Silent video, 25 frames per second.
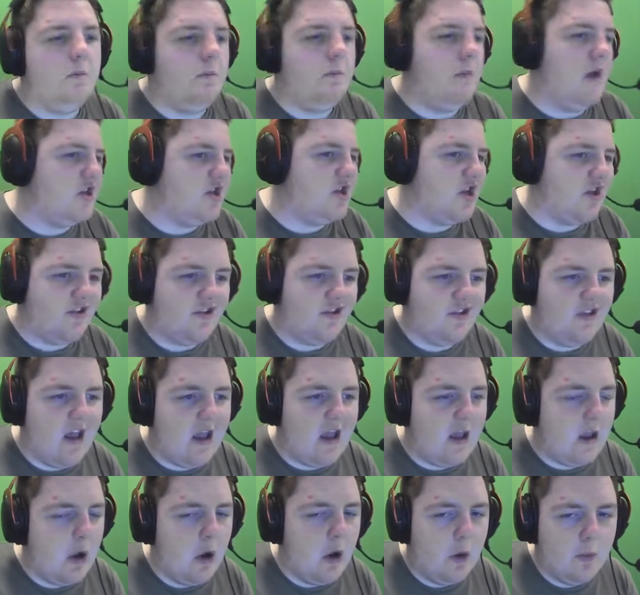Manchester
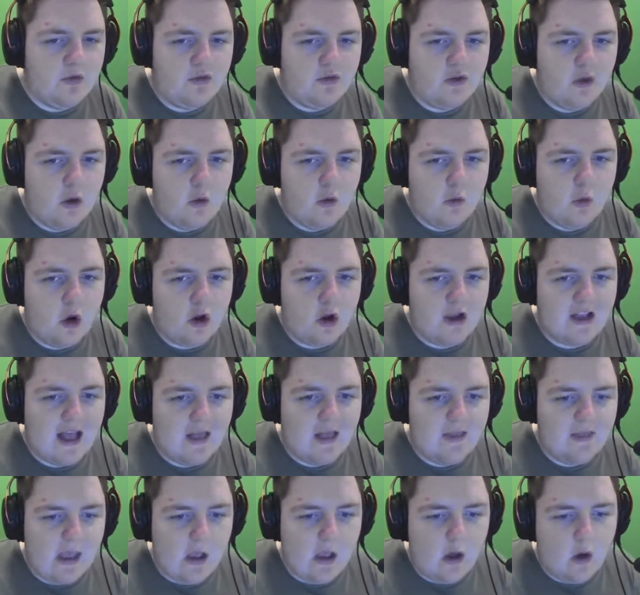City up 2-1.
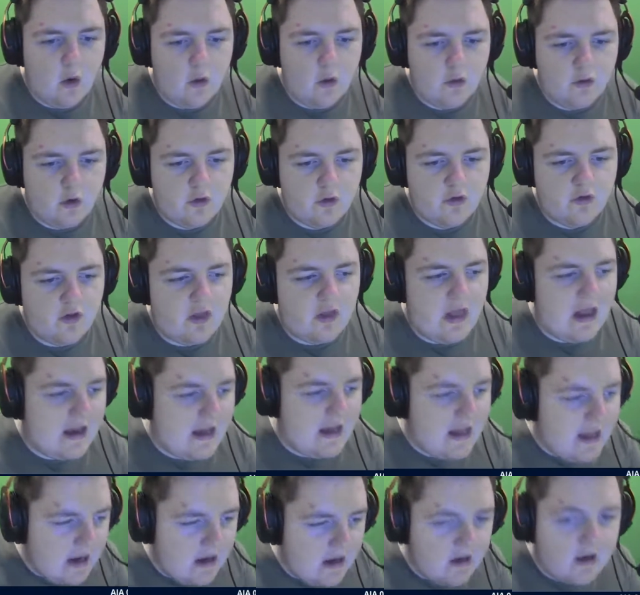Can they hold on to the
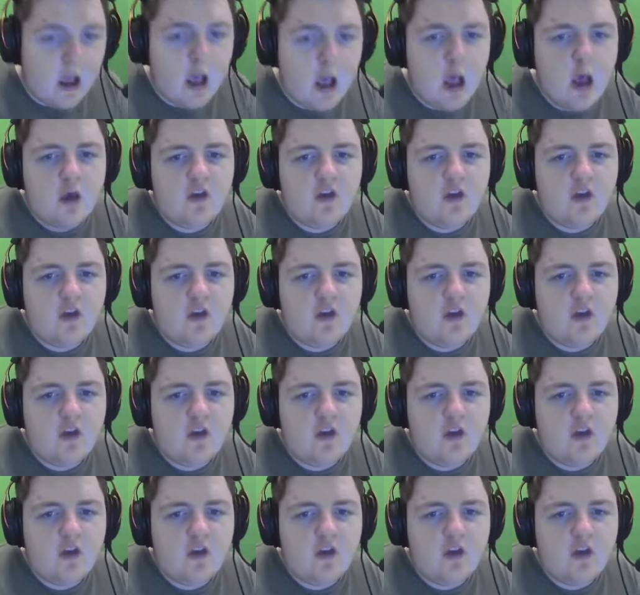lead?